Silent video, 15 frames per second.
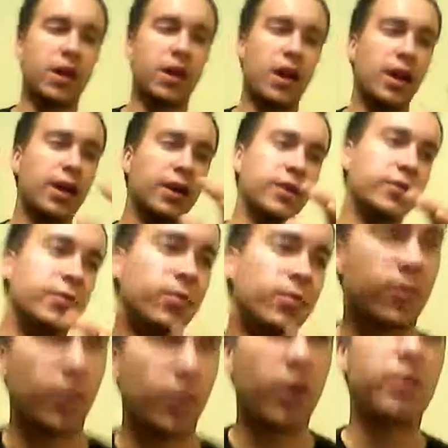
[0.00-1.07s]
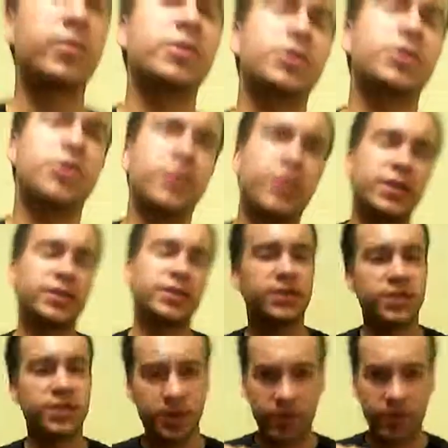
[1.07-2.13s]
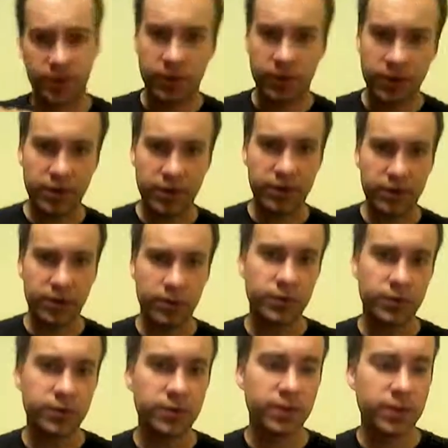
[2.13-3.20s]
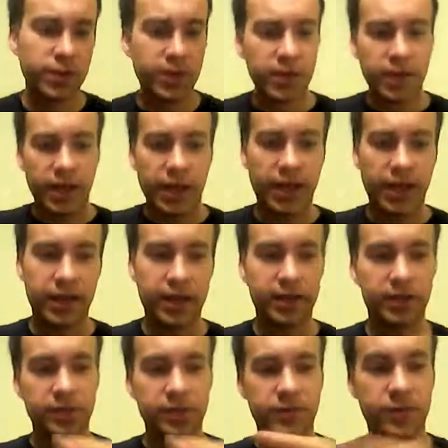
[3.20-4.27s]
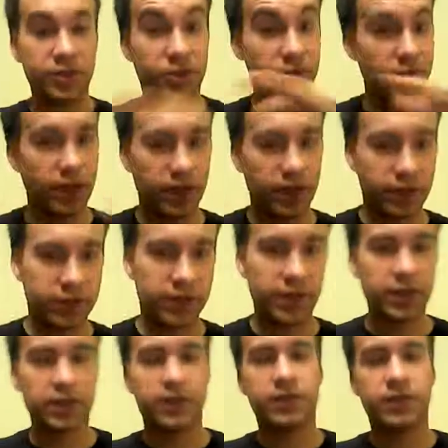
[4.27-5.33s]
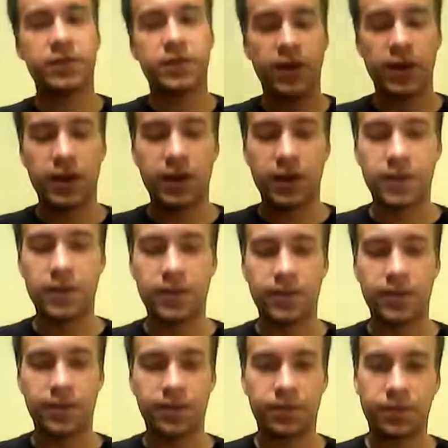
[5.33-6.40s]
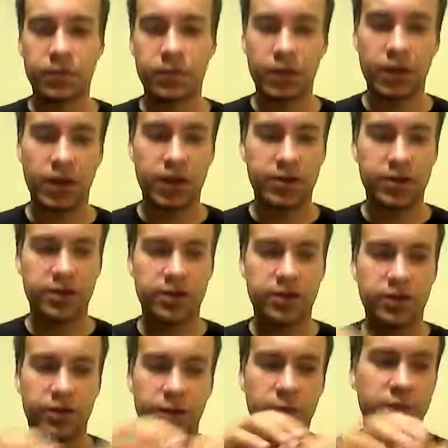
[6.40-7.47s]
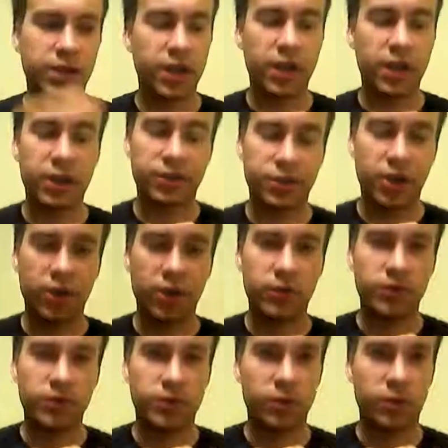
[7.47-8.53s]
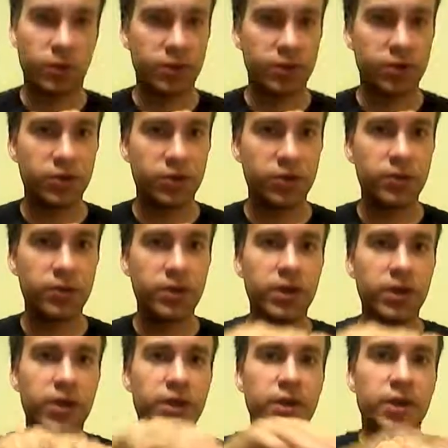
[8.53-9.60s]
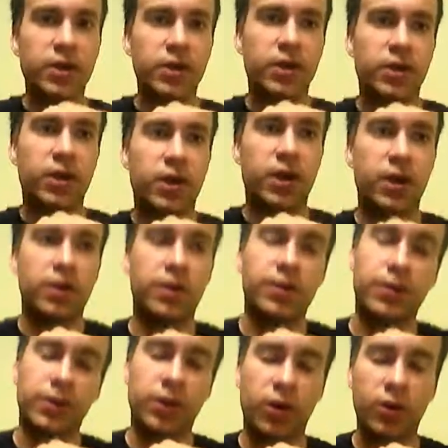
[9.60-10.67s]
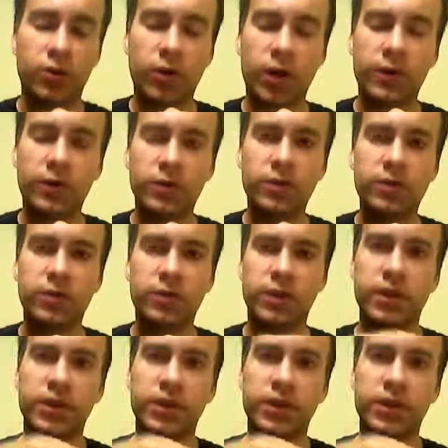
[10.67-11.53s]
I've probably been shooting since I've been 3 years old and been shooting ever since. The first gun I shot was a .22 long rifle,